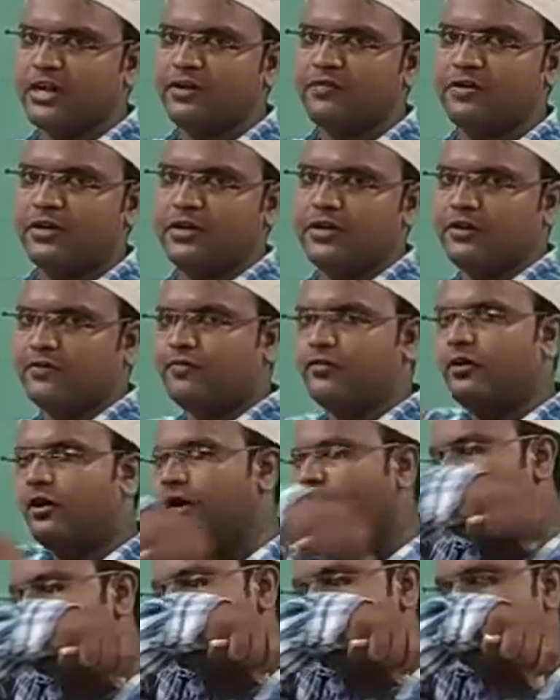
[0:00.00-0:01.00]
one it will
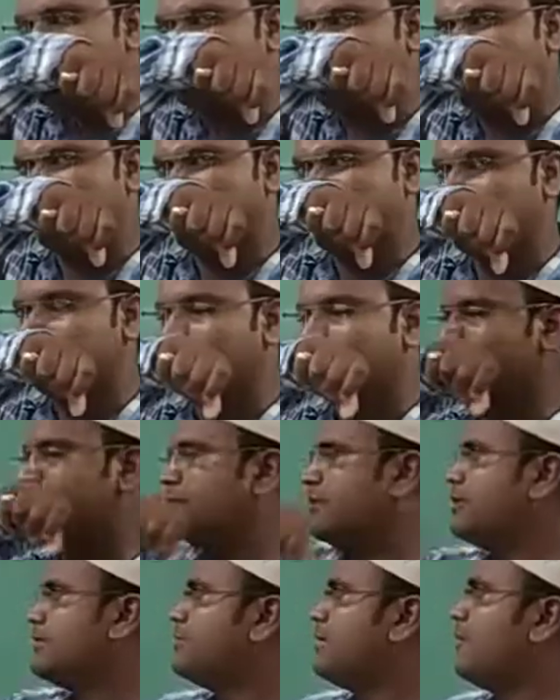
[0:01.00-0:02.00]
reject. So
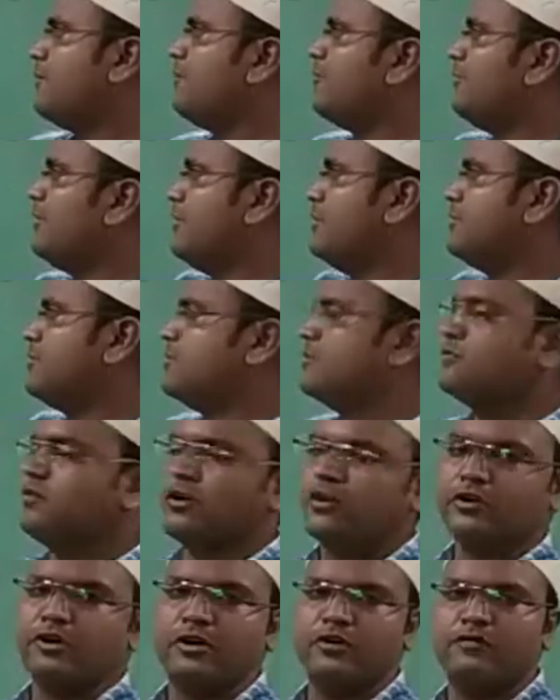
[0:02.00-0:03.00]
this type of filter is
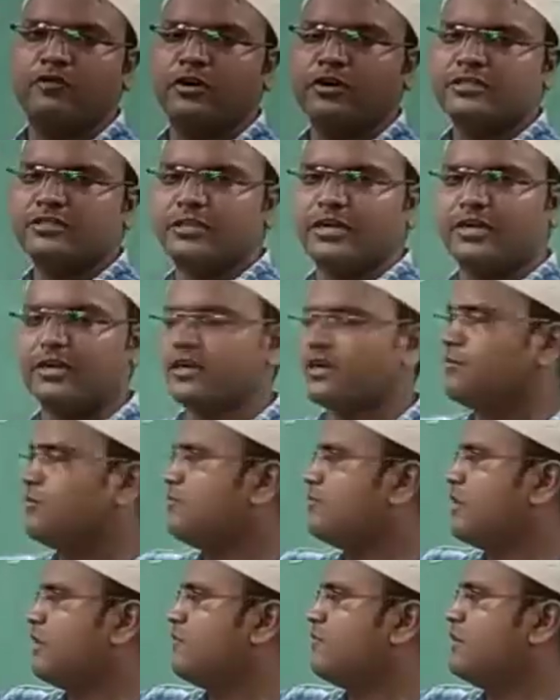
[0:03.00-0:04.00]
what is that name of
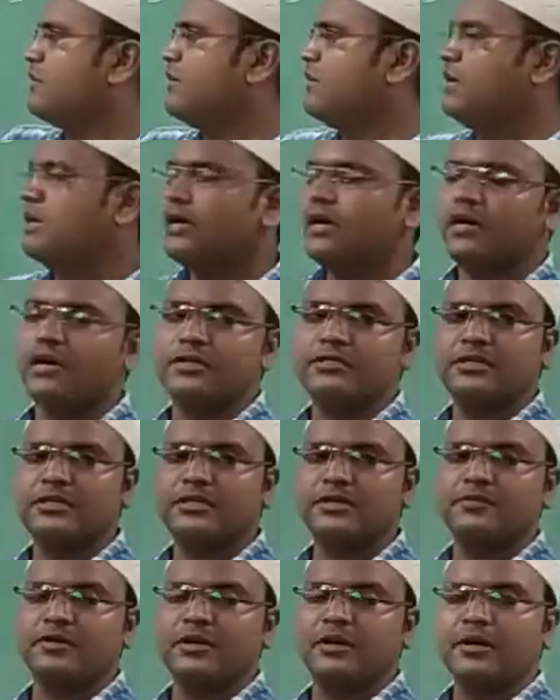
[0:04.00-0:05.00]
that one? It is
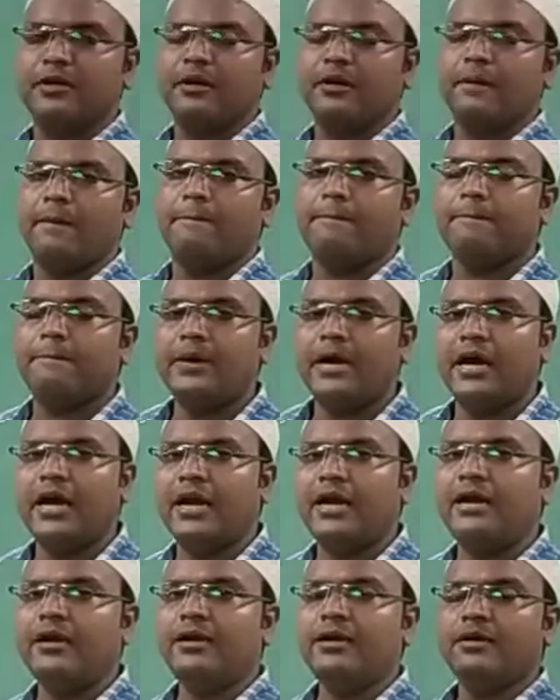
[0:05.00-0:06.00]
nothing but
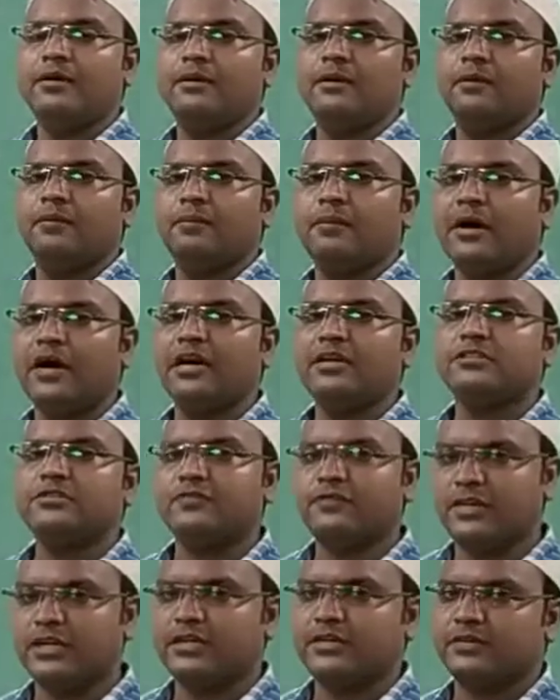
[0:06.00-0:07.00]
band pass
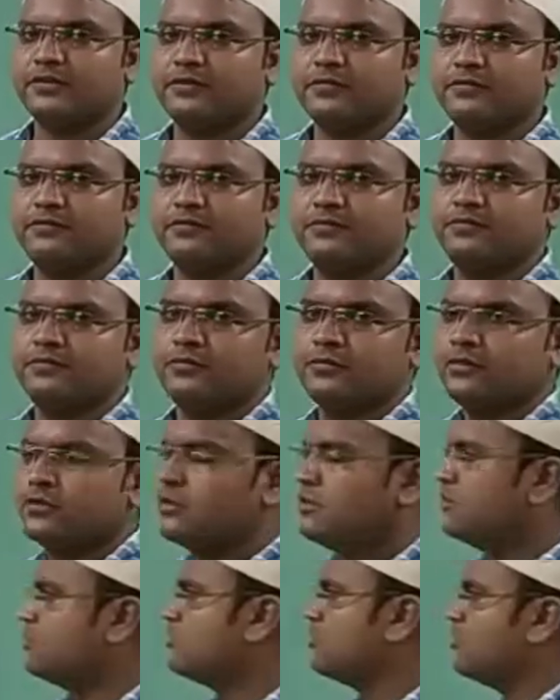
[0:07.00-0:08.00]
filter.
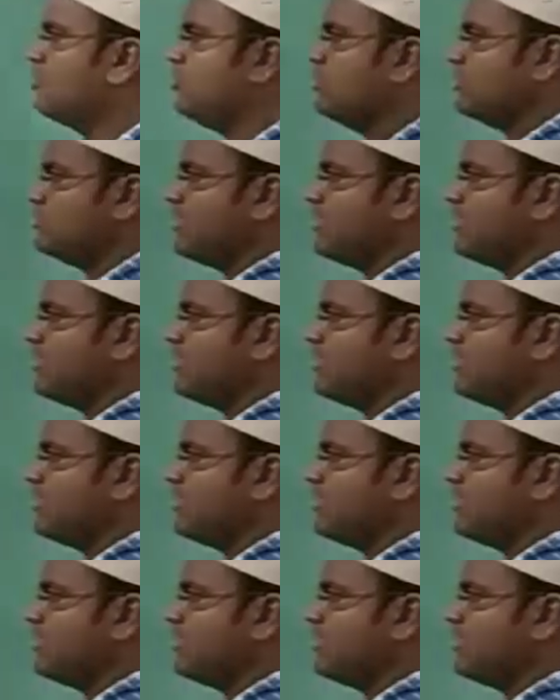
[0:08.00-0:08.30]
So what is the